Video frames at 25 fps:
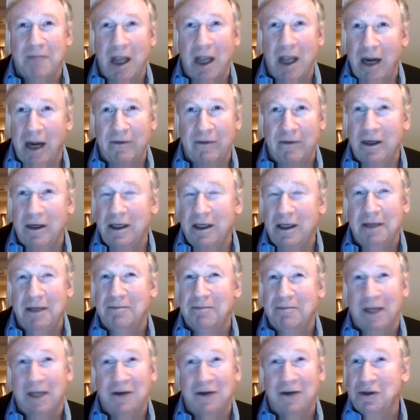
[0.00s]
every
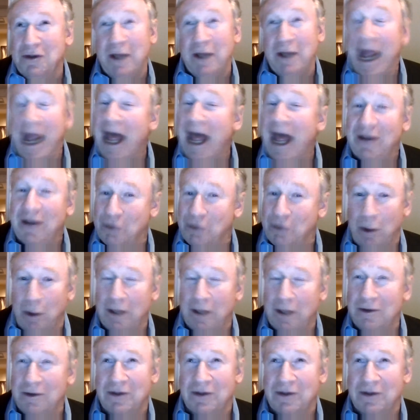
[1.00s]
country has
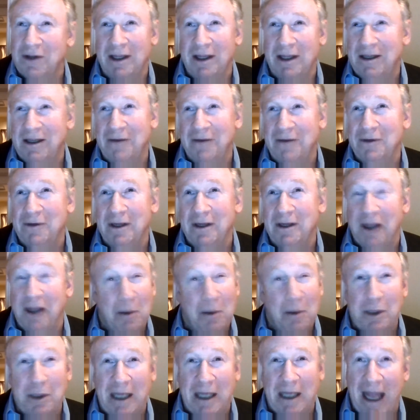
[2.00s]
one, just like every
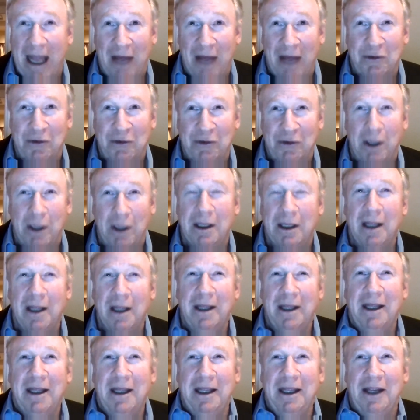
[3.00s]
company has one.
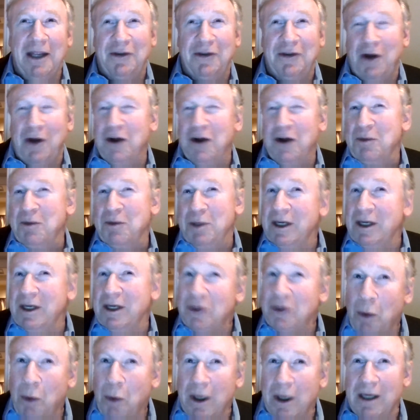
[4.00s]
It's hard to
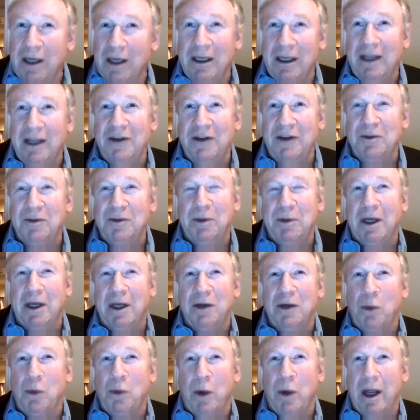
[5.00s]
predict what it is,
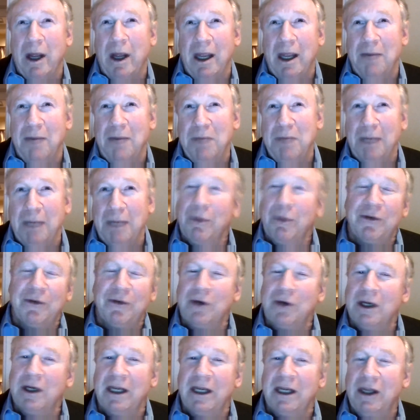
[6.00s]
but when people
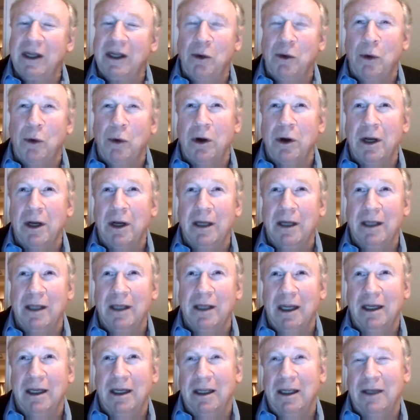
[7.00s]
start getting worried,
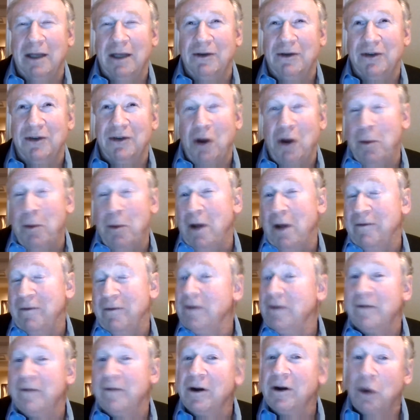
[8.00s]
it can snowball
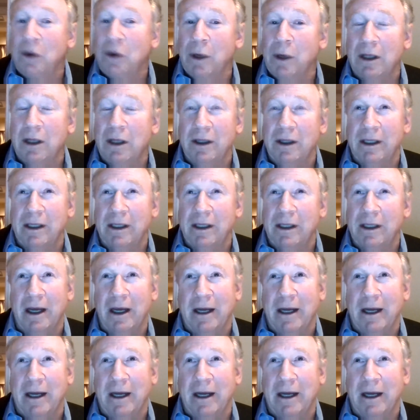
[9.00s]
very, very quickly.